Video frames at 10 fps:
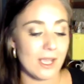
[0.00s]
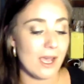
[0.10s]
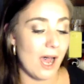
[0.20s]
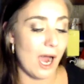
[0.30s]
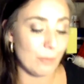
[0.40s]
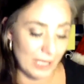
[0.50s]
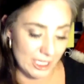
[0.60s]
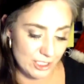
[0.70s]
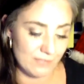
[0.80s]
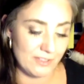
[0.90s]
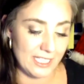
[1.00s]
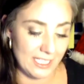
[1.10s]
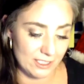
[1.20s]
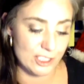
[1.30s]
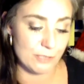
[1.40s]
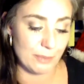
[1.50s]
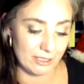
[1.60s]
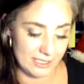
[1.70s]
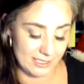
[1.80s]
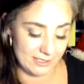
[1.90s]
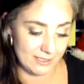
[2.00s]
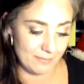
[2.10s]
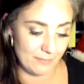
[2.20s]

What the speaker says: a branch of the English Puritans.